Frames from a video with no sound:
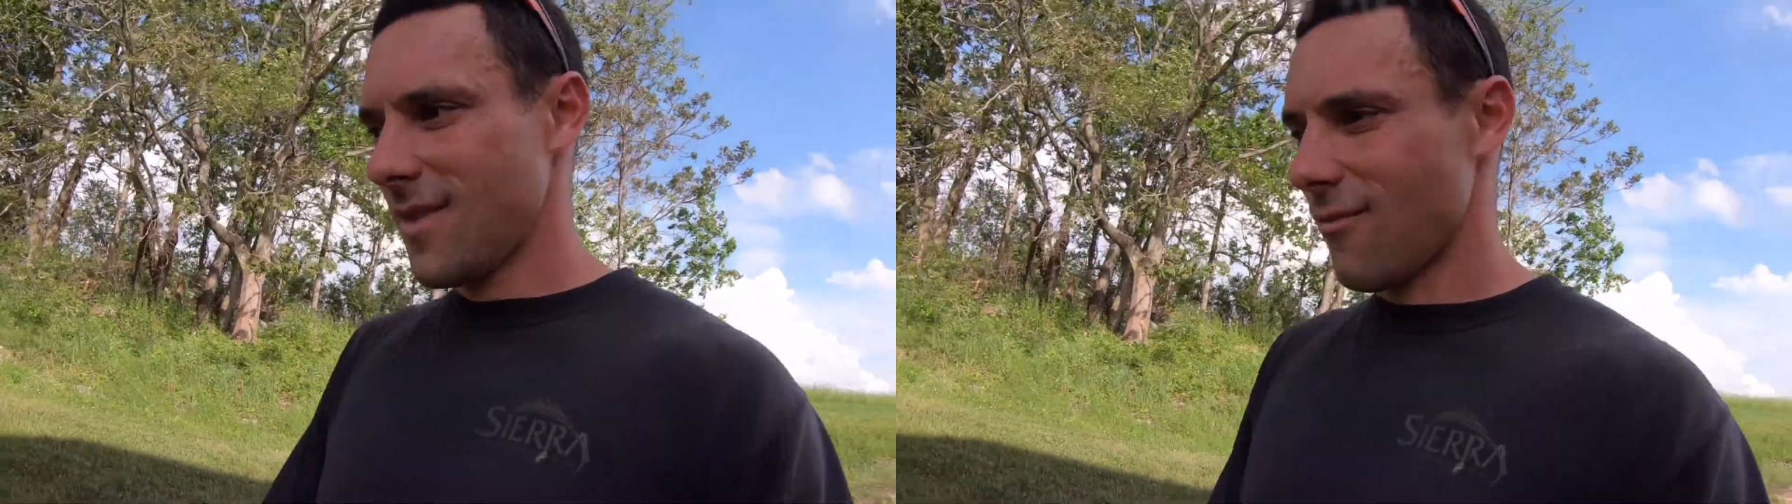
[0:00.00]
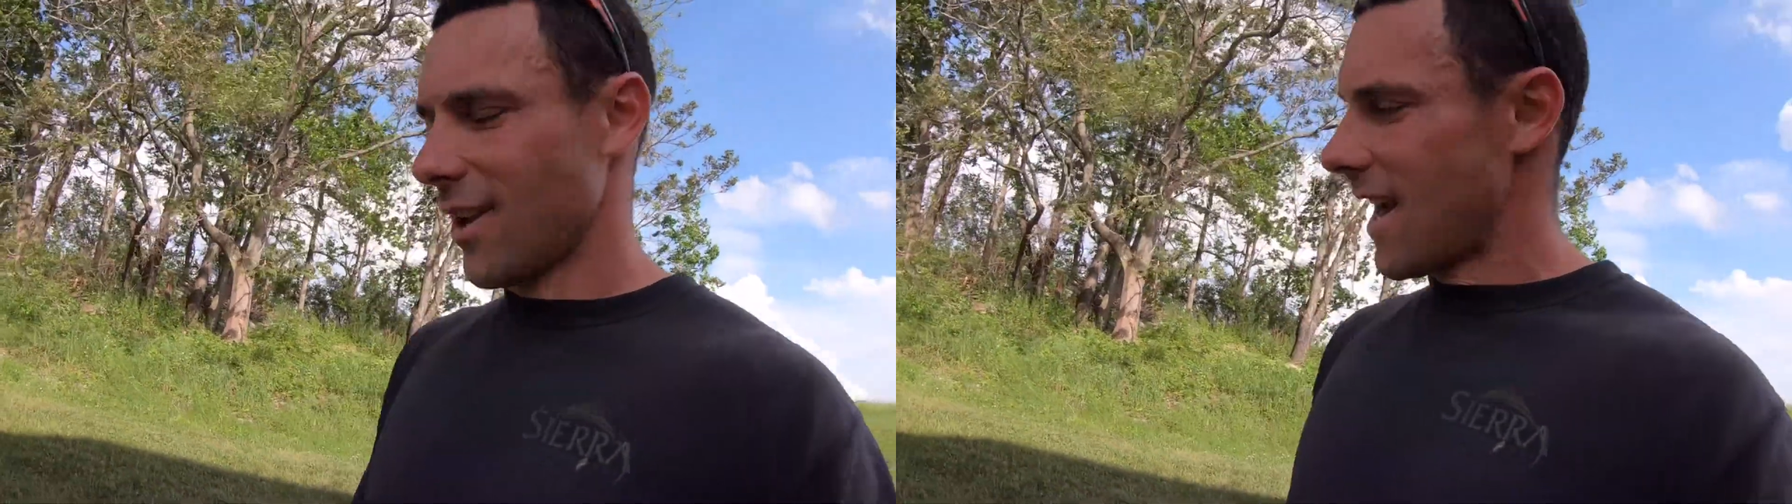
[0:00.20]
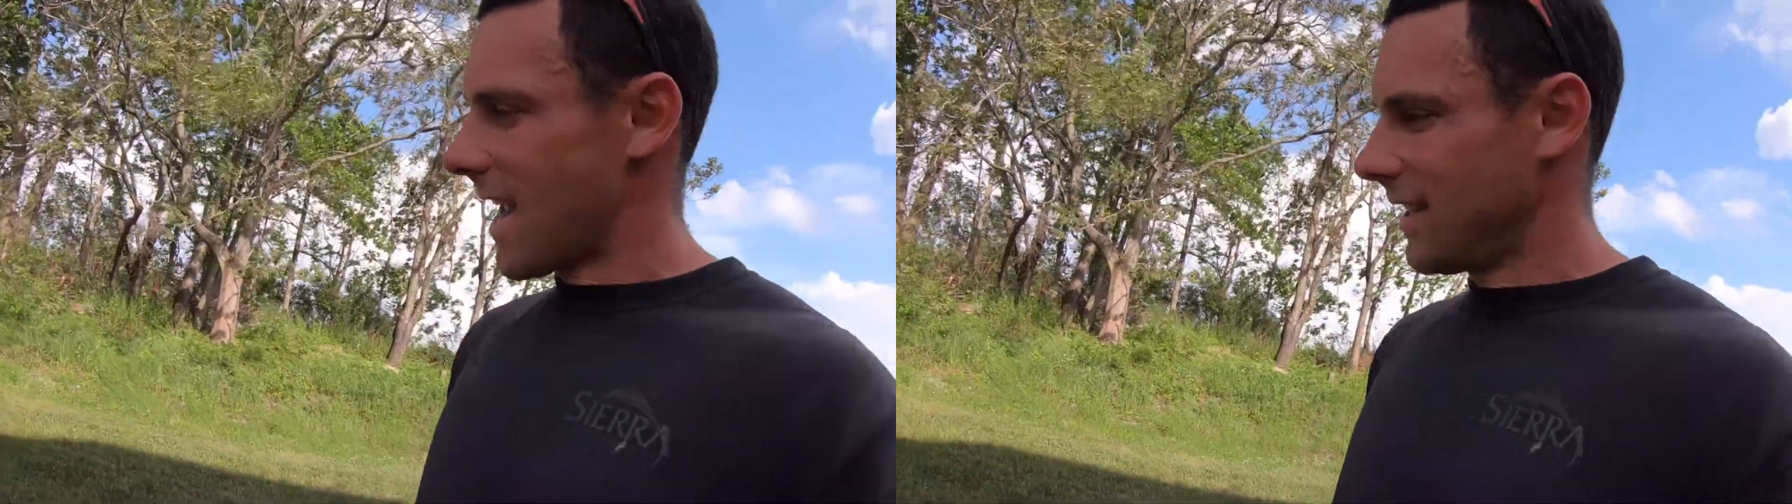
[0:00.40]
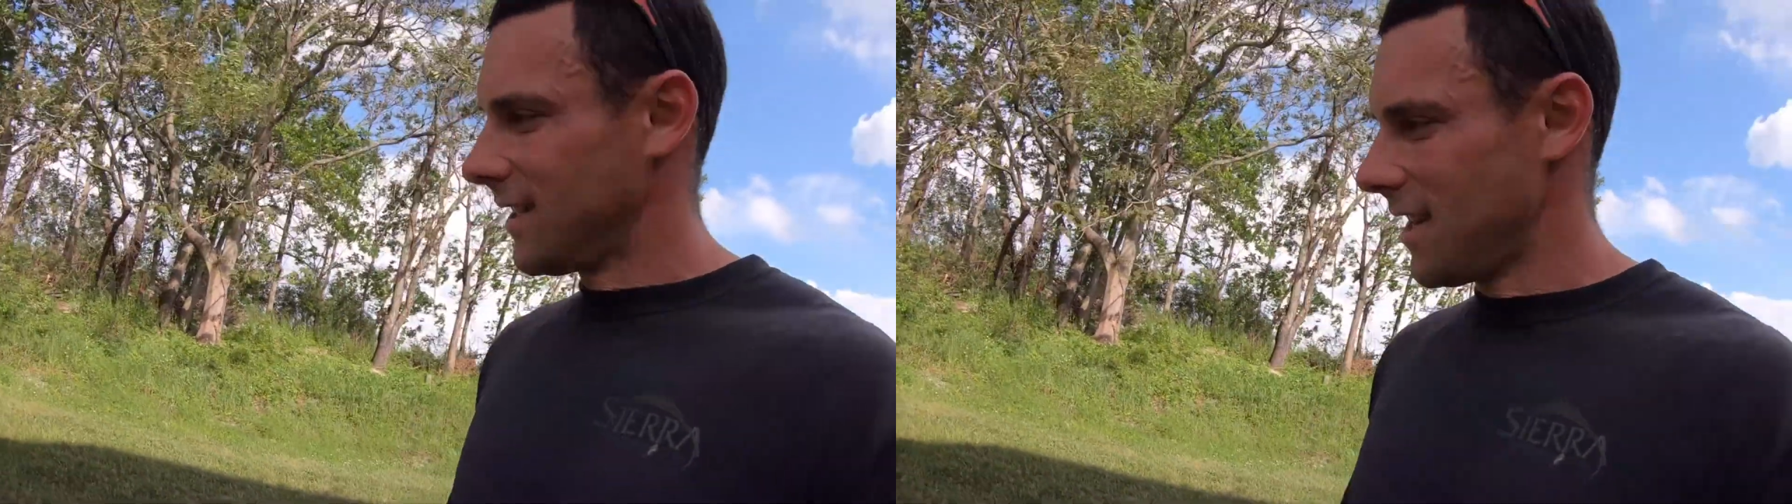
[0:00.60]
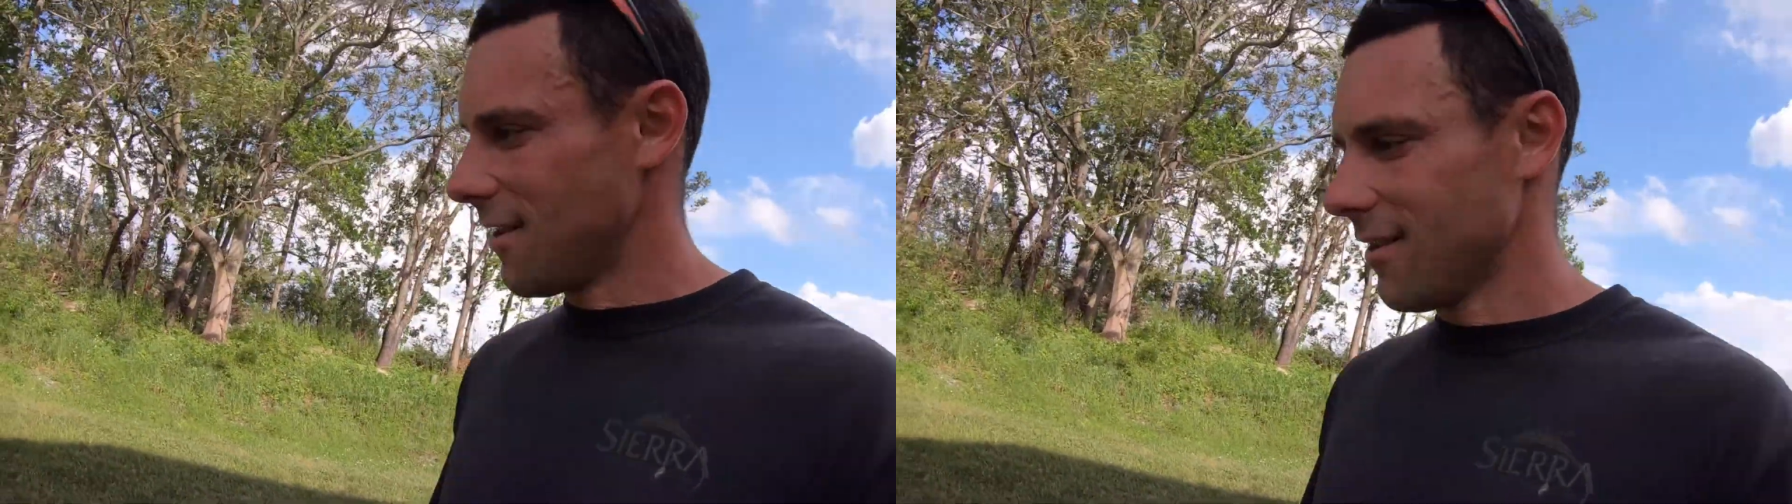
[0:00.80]
We're gonna end
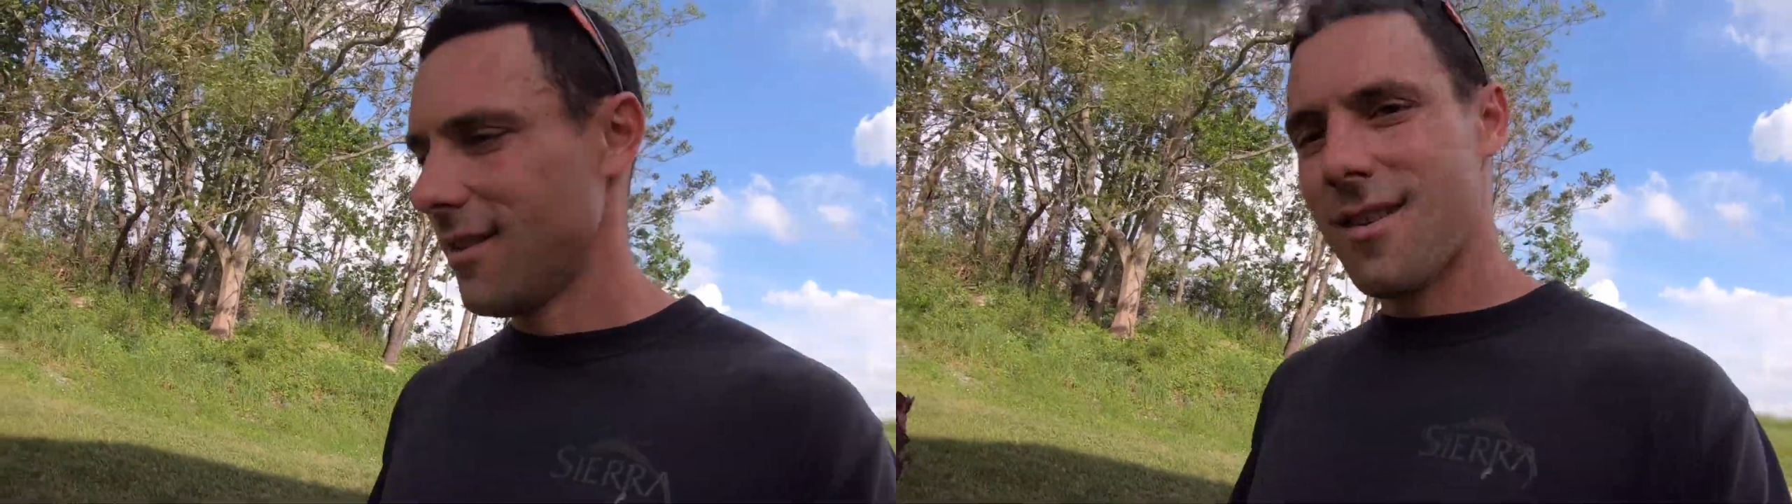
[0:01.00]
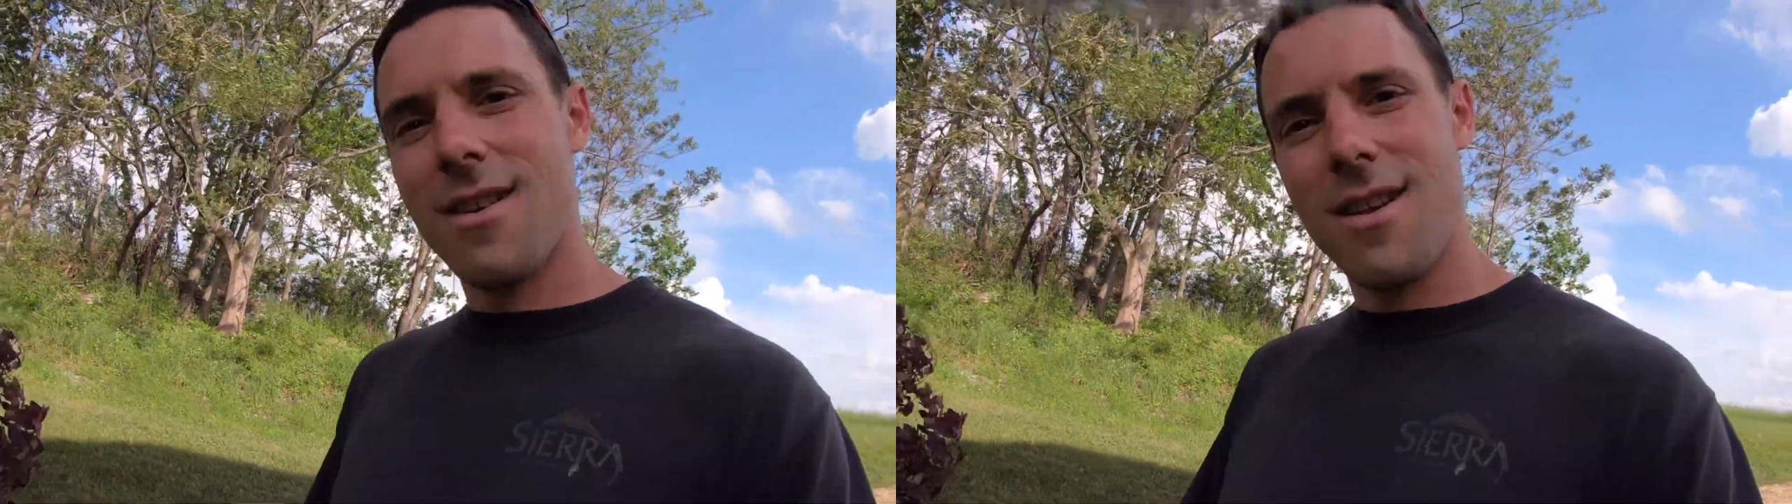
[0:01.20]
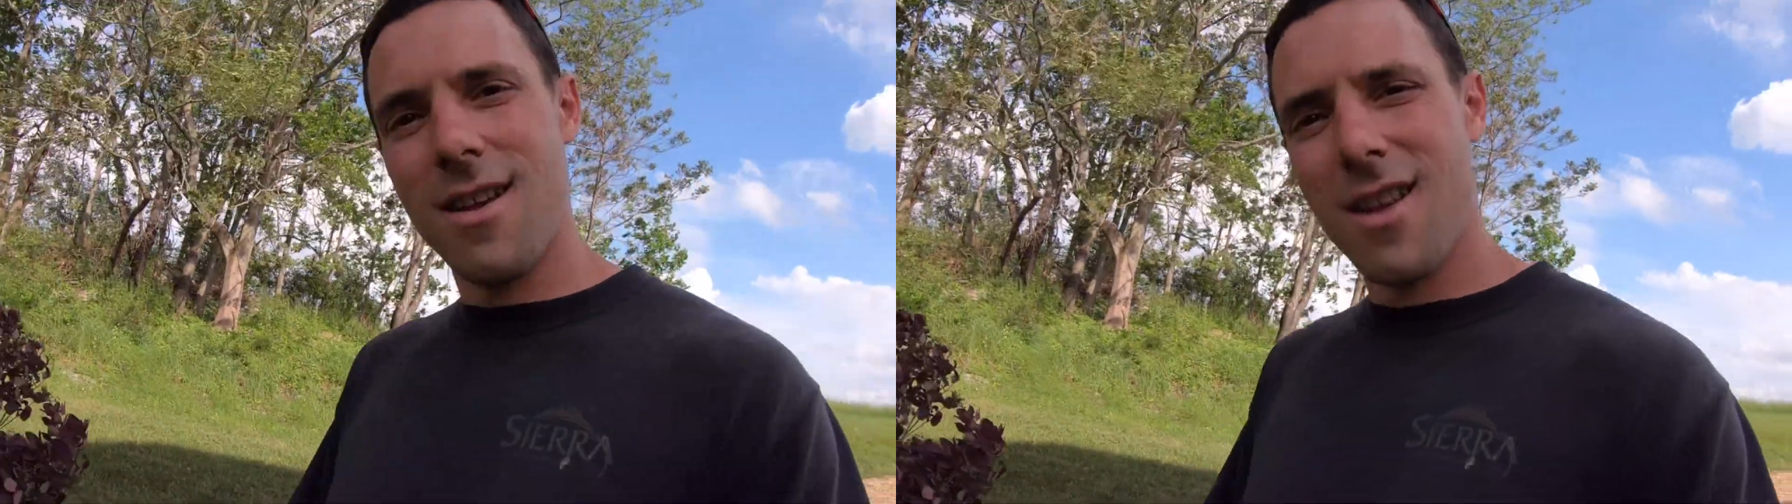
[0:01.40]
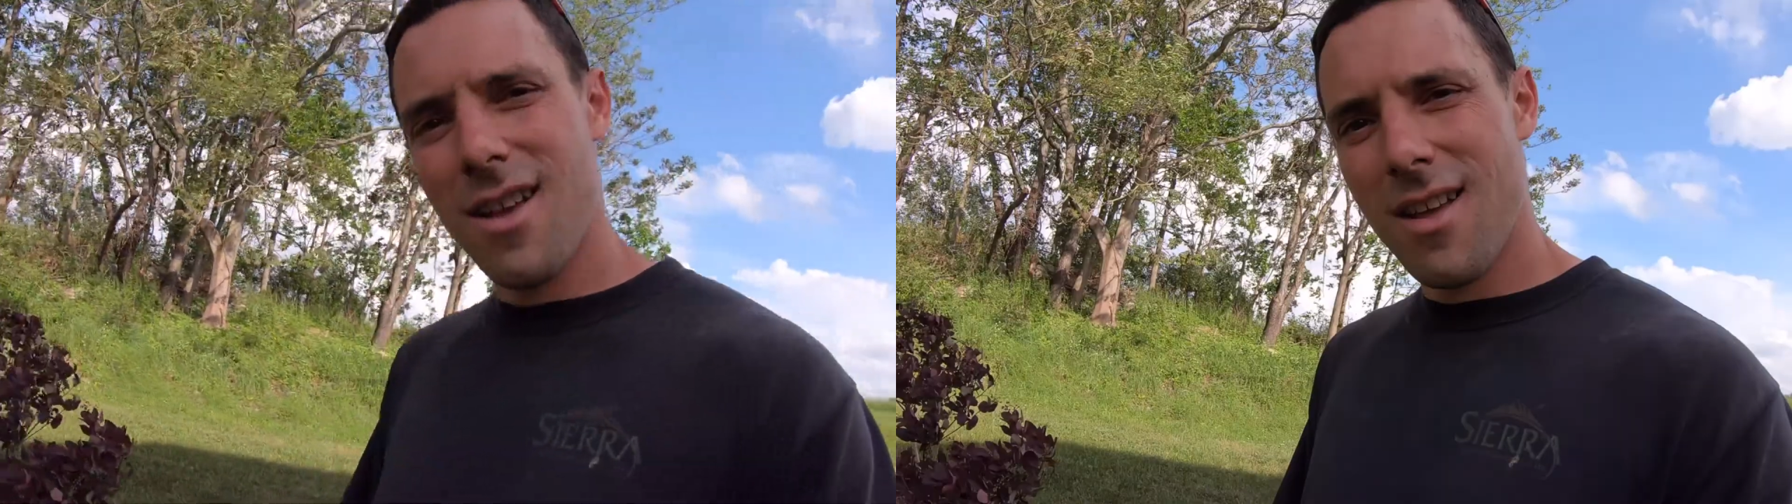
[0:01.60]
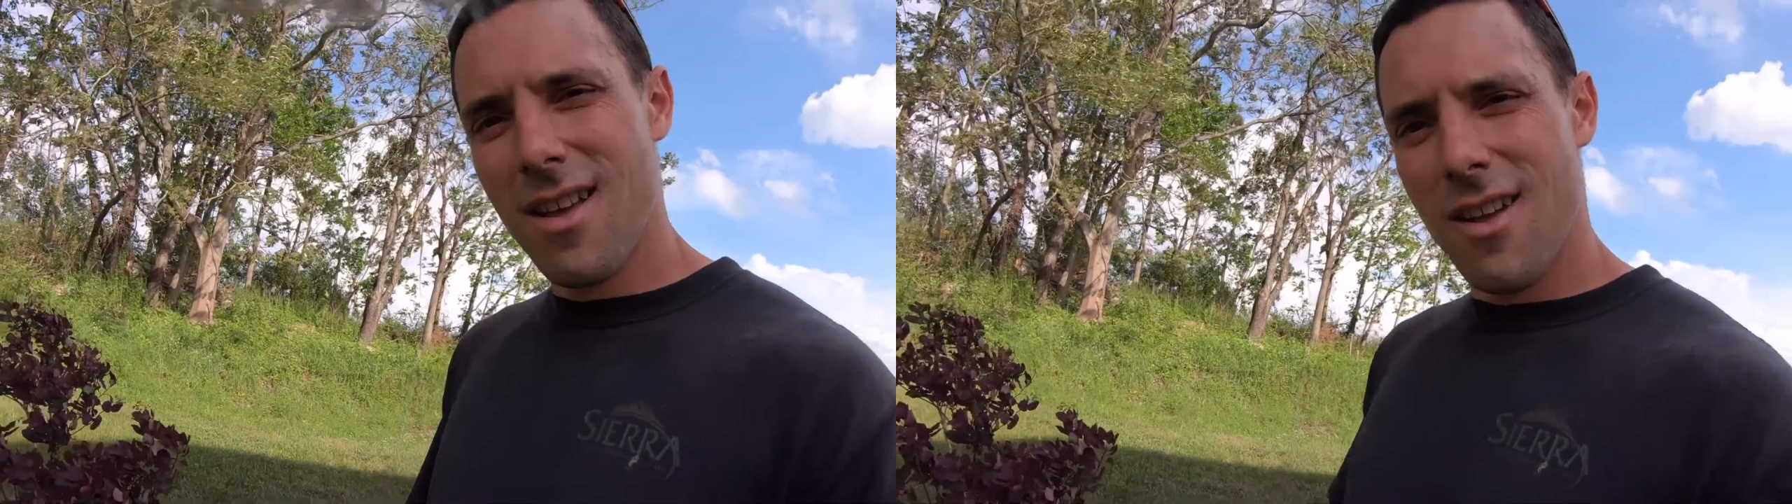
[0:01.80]
here
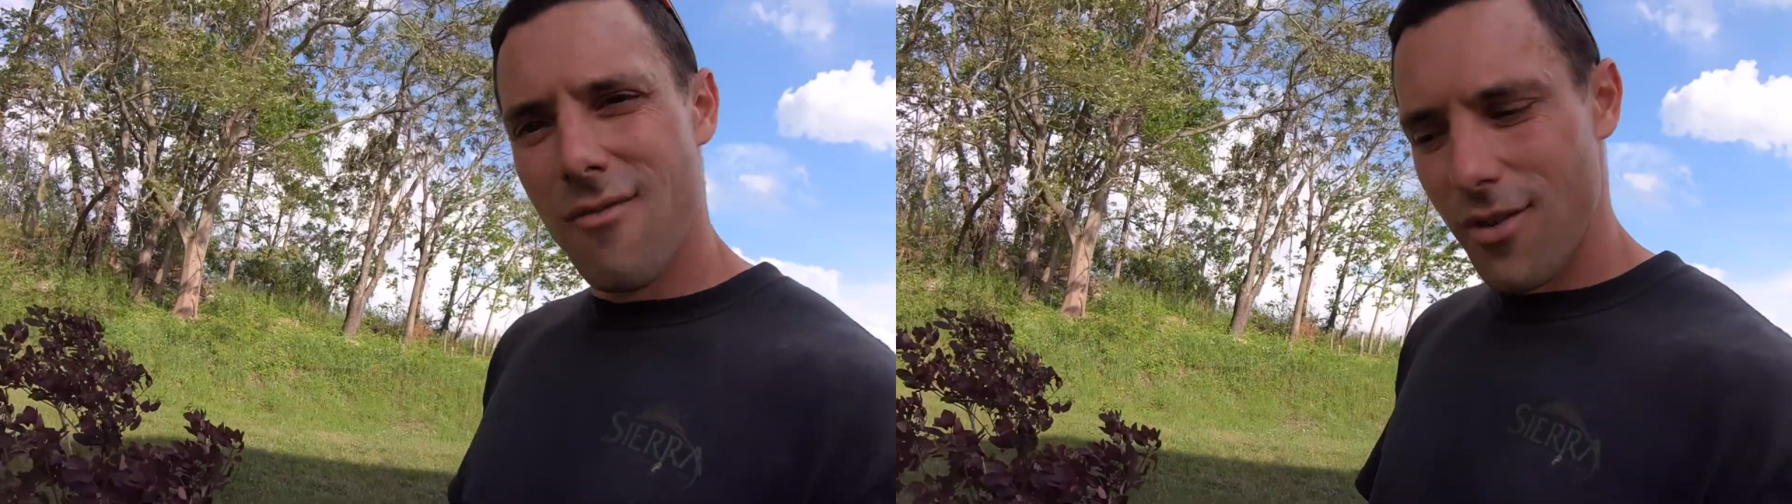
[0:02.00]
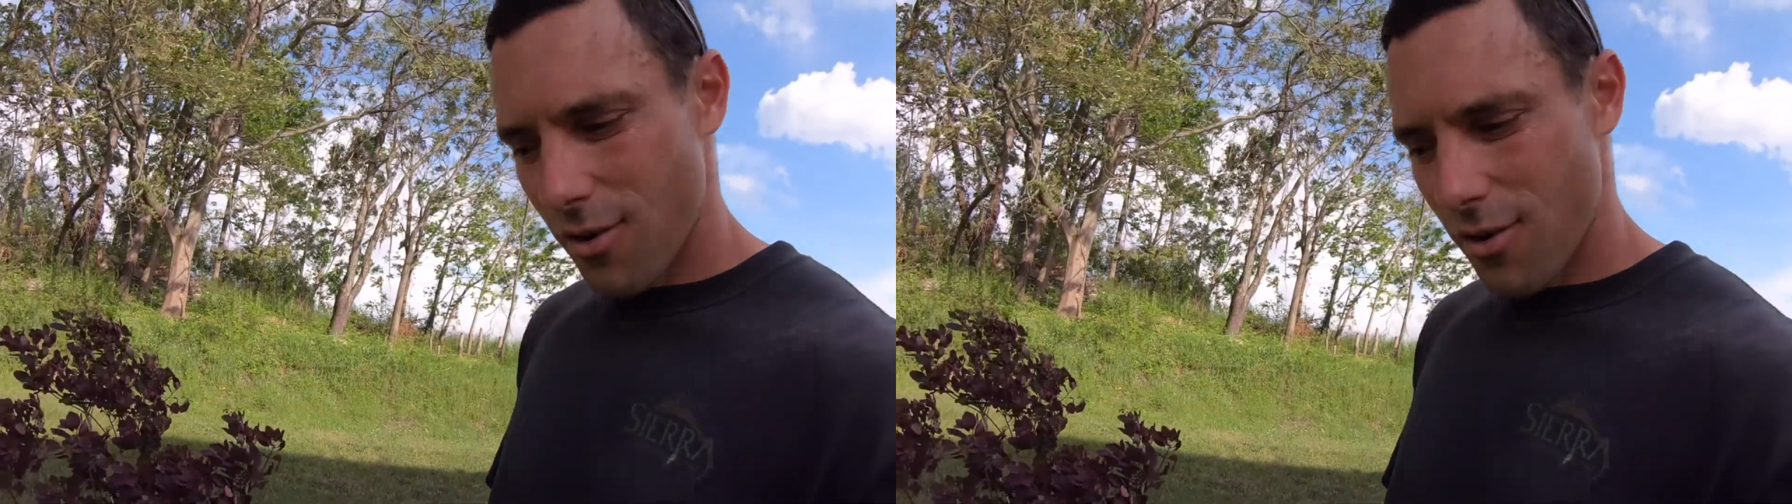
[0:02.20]
with